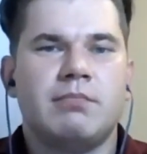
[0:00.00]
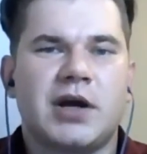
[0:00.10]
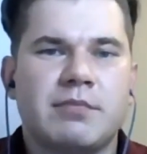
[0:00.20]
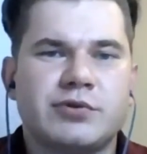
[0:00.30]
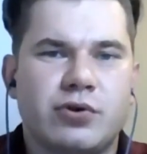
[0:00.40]

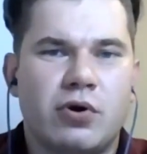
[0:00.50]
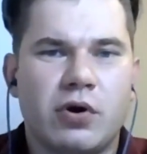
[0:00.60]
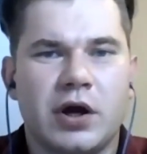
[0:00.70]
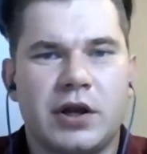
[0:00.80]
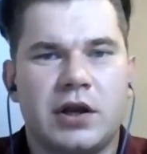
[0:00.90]
become
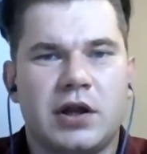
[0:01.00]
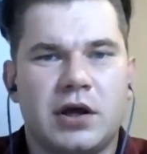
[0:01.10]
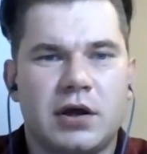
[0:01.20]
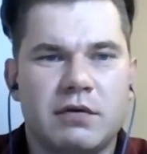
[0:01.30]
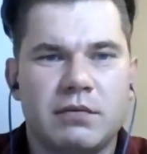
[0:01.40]
strong and
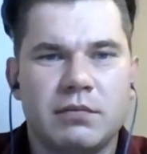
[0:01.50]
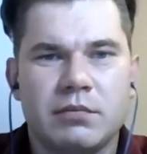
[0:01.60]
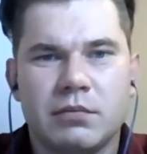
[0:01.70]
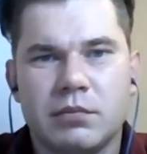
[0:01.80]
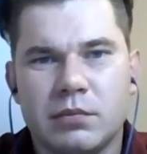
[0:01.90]

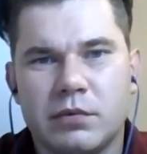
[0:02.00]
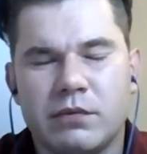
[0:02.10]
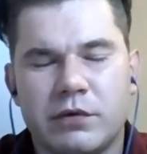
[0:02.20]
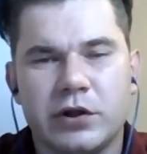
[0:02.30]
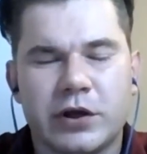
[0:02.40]

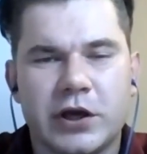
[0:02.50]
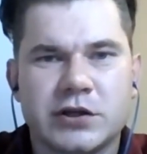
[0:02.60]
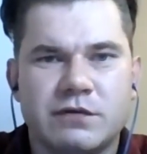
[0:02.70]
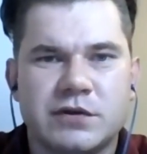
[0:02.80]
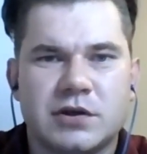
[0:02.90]
mm, real
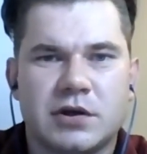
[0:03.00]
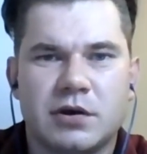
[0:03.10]
hairs with